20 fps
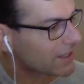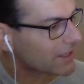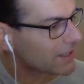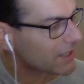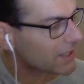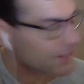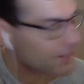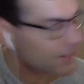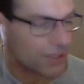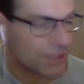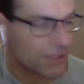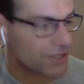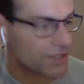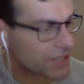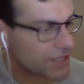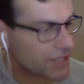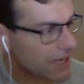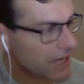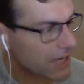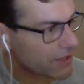I suppose you could just
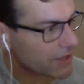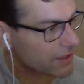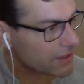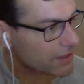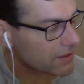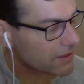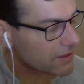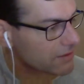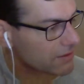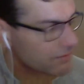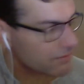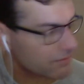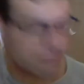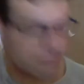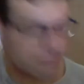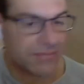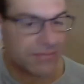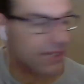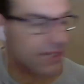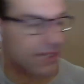count the
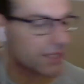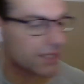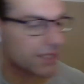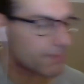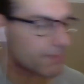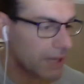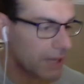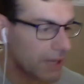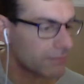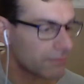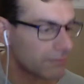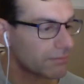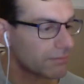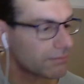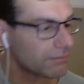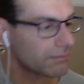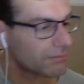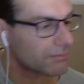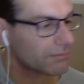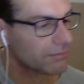letters, but
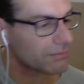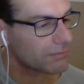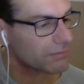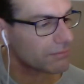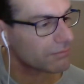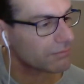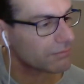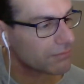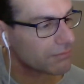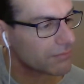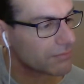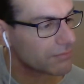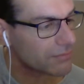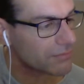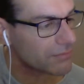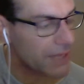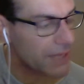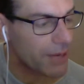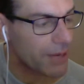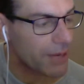
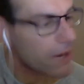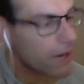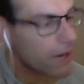here we go.